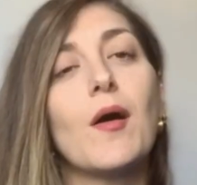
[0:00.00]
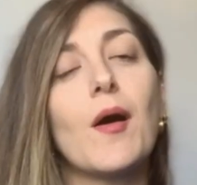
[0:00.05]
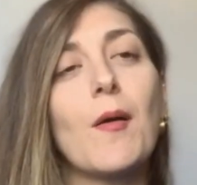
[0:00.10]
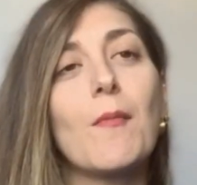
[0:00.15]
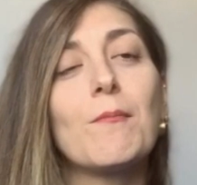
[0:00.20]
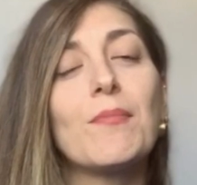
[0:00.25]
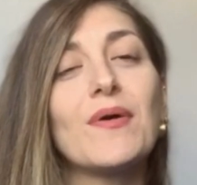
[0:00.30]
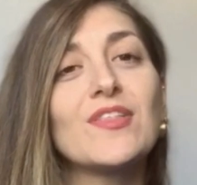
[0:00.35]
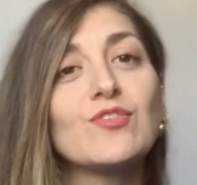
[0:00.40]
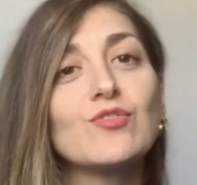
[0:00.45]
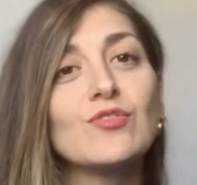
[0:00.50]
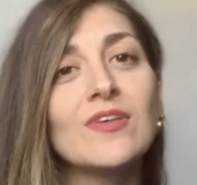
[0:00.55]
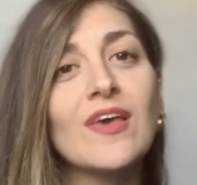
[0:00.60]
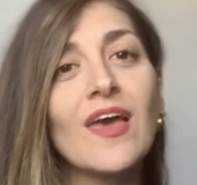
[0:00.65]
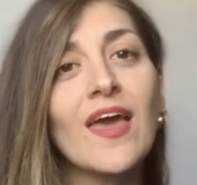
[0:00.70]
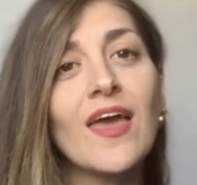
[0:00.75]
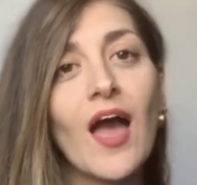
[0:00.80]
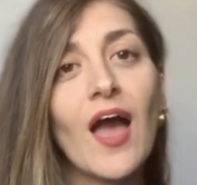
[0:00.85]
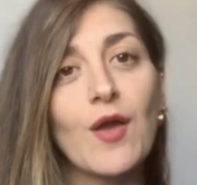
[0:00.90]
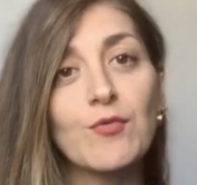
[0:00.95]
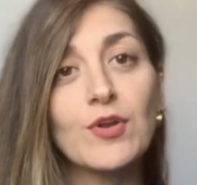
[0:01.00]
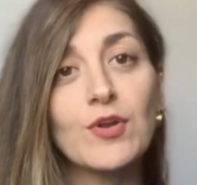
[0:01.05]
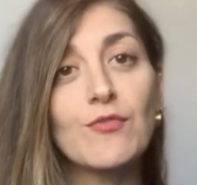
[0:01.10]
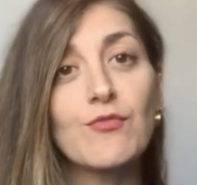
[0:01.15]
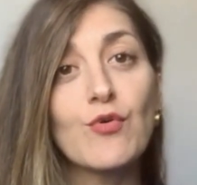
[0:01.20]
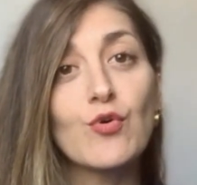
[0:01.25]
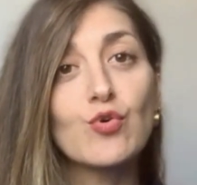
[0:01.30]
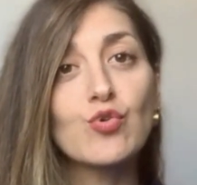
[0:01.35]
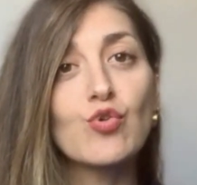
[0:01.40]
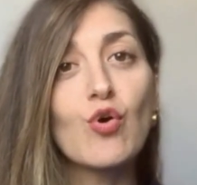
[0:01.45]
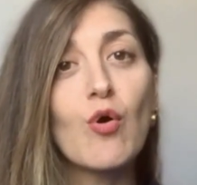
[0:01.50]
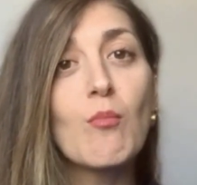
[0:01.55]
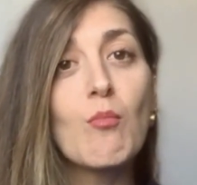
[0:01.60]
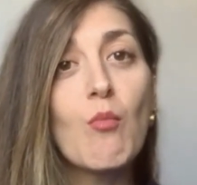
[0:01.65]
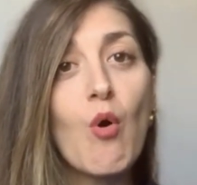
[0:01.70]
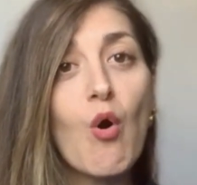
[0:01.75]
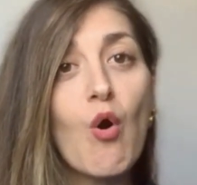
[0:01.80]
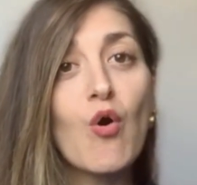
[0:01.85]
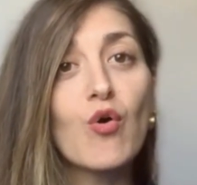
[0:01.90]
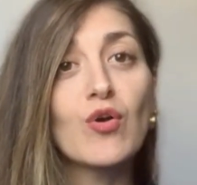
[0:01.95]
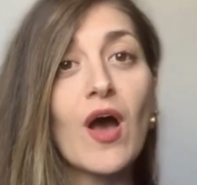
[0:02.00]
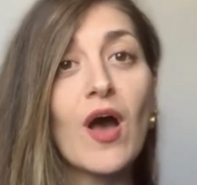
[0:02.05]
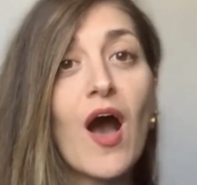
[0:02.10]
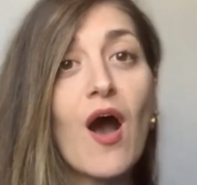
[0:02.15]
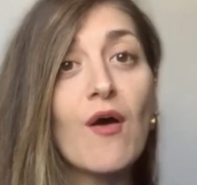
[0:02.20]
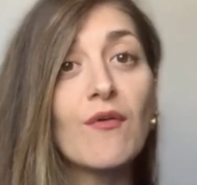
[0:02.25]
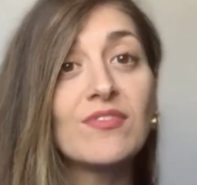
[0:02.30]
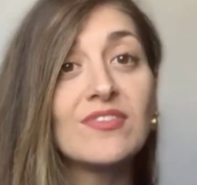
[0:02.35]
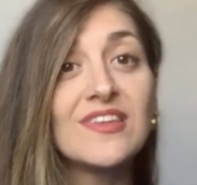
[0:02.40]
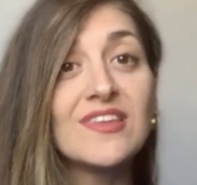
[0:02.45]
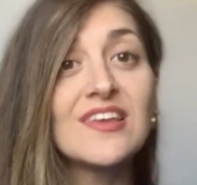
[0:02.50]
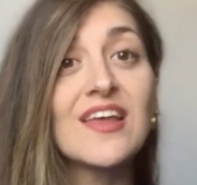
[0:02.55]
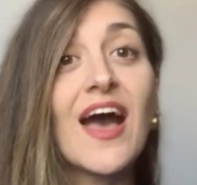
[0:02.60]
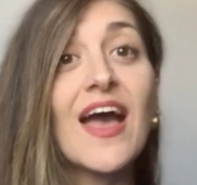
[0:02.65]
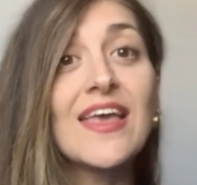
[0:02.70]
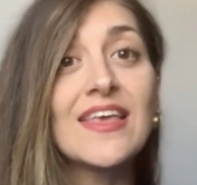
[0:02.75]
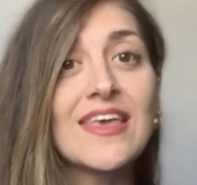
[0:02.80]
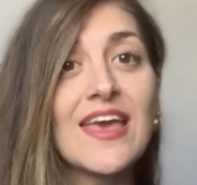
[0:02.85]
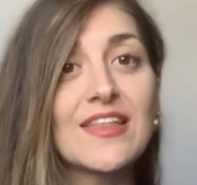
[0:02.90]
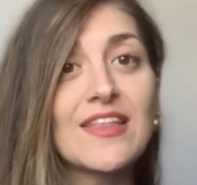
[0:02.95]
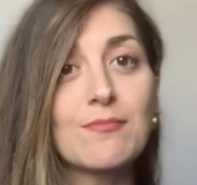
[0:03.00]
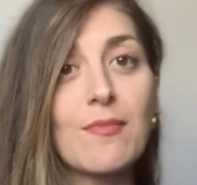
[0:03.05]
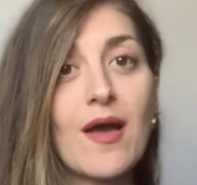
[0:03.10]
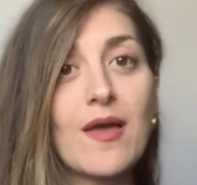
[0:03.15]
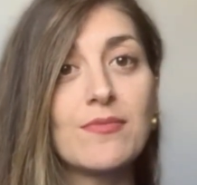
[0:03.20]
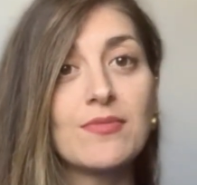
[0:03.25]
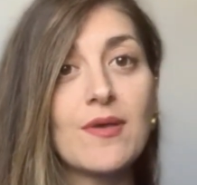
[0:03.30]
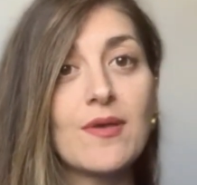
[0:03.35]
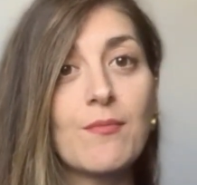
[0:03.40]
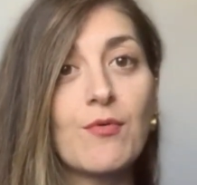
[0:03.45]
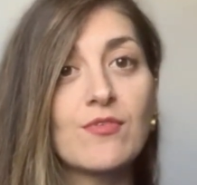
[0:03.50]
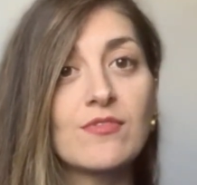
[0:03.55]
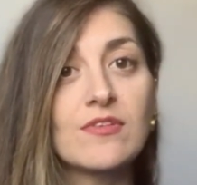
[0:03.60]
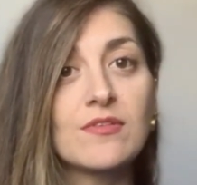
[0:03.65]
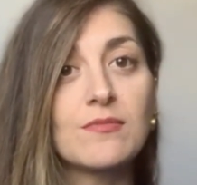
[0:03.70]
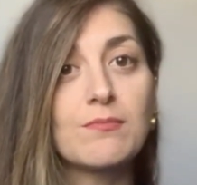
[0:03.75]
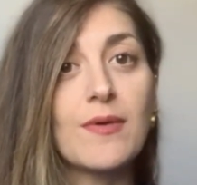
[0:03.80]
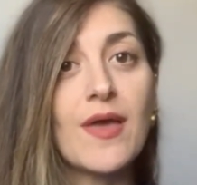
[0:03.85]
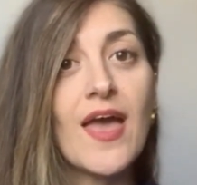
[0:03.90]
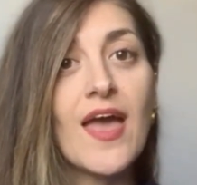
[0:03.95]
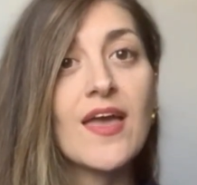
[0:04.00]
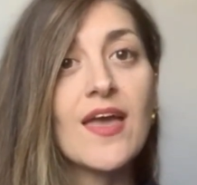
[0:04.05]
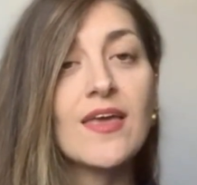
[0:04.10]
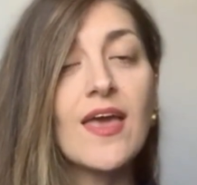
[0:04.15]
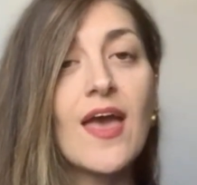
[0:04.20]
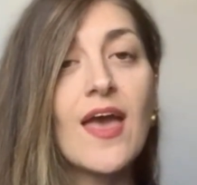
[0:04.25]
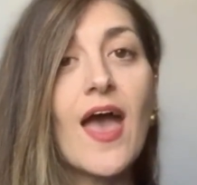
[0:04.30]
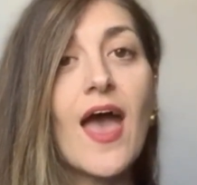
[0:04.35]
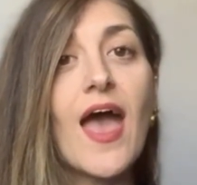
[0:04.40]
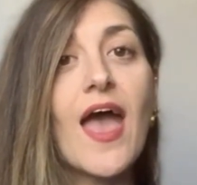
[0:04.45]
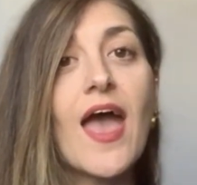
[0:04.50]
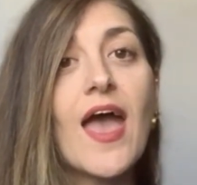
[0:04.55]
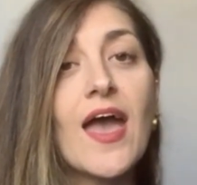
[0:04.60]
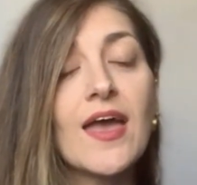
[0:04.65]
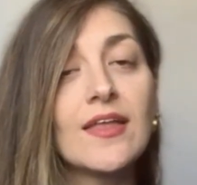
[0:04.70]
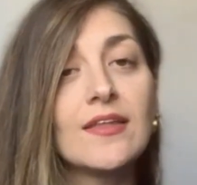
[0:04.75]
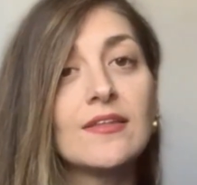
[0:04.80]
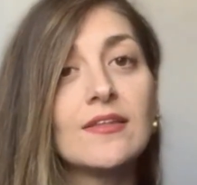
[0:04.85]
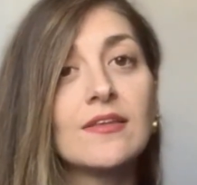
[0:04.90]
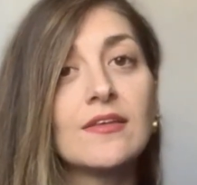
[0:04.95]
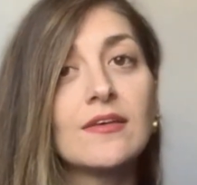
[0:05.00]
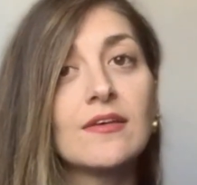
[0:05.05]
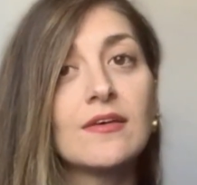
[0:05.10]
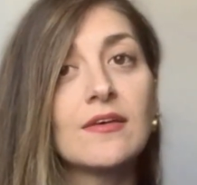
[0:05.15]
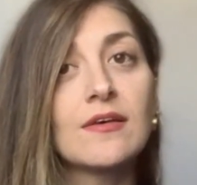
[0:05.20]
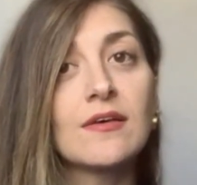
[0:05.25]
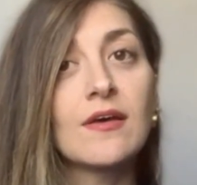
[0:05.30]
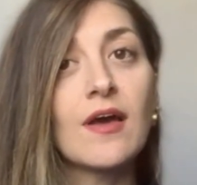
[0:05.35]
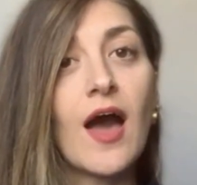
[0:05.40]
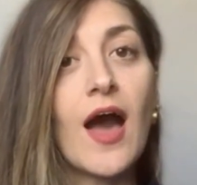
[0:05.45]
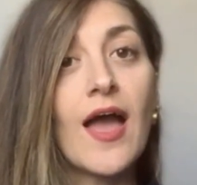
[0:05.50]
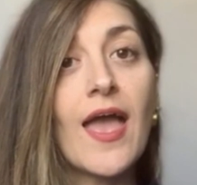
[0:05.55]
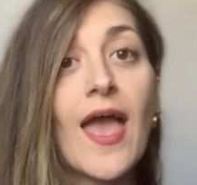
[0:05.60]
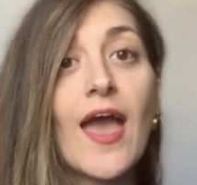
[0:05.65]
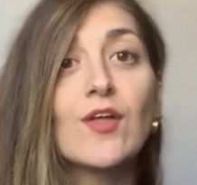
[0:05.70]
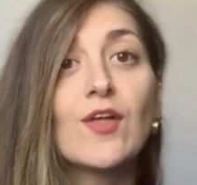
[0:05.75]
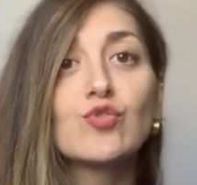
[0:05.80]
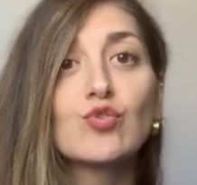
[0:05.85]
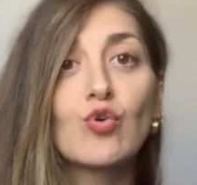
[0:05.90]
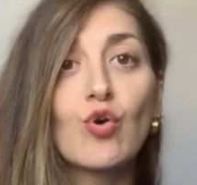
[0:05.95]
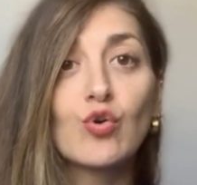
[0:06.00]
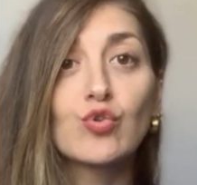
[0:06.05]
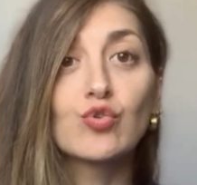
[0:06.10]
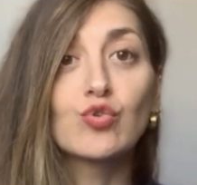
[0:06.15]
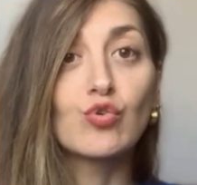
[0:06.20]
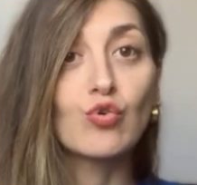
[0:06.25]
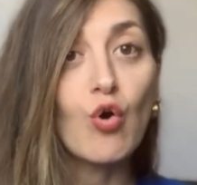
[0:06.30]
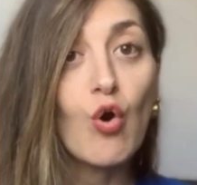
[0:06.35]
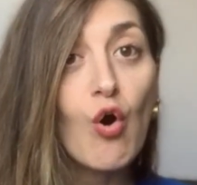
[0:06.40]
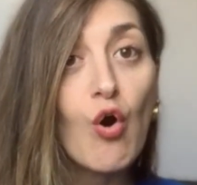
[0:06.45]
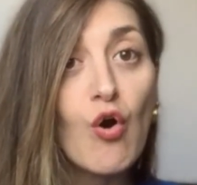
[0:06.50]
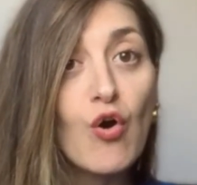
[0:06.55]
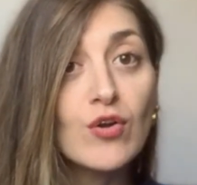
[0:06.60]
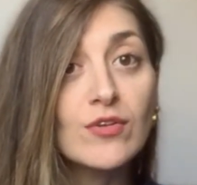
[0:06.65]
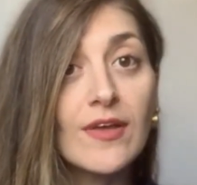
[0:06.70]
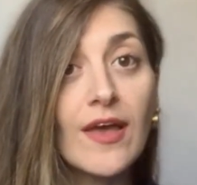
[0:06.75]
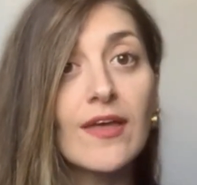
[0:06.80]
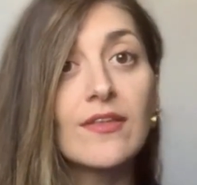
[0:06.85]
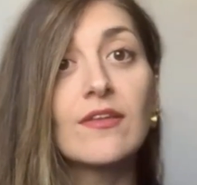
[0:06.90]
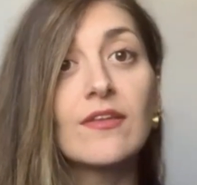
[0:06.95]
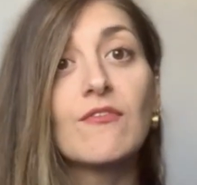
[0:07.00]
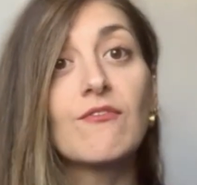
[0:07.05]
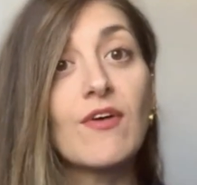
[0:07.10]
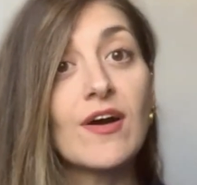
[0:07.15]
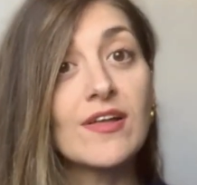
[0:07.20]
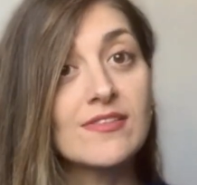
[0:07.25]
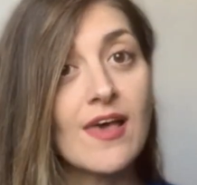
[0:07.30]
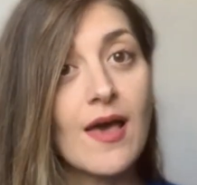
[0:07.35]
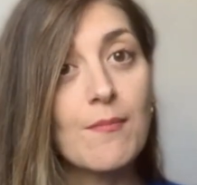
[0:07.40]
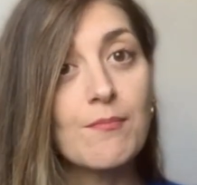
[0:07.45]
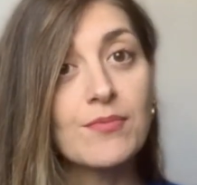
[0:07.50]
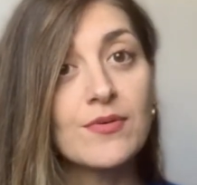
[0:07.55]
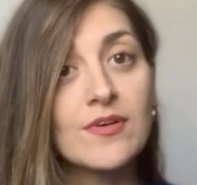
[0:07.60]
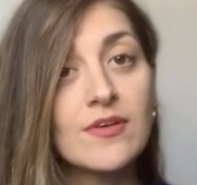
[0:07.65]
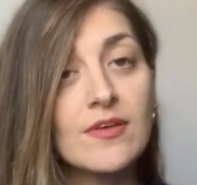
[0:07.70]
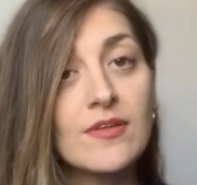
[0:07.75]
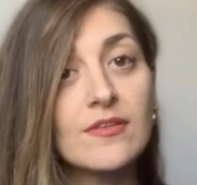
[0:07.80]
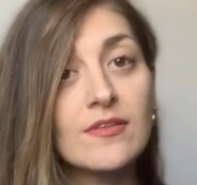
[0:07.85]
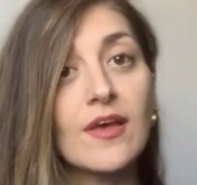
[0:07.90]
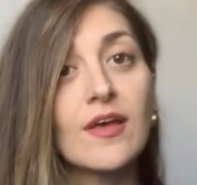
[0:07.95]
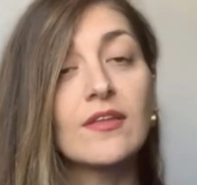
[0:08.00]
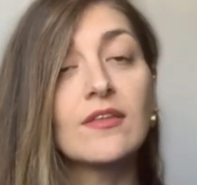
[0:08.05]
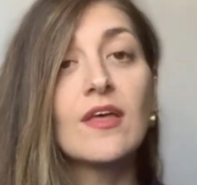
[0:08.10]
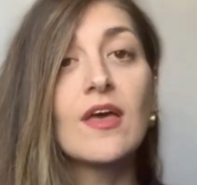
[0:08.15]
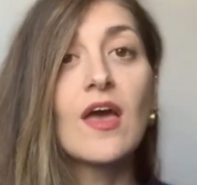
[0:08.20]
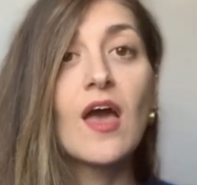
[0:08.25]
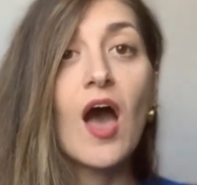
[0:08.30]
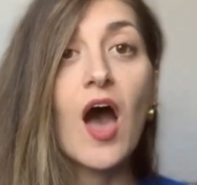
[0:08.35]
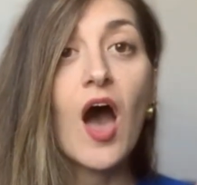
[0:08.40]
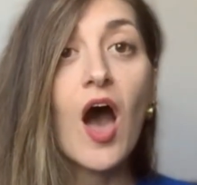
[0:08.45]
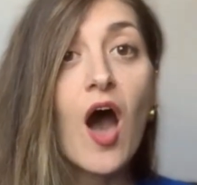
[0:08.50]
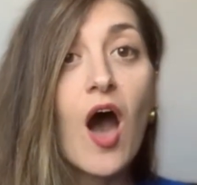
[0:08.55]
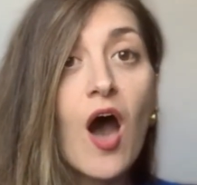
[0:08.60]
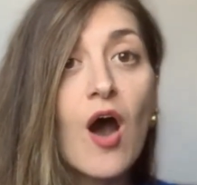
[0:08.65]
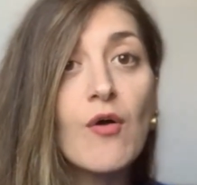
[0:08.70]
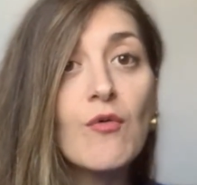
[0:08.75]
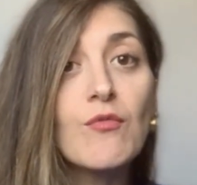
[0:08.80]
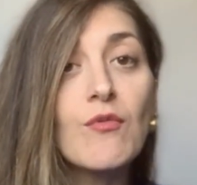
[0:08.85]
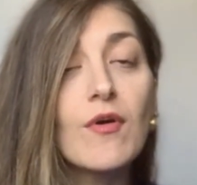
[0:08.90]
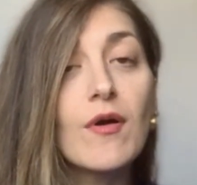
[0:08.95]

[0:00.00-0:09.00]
But today I want to focus on more how did I get my deposit back, and I had to go to court, and what happened, and how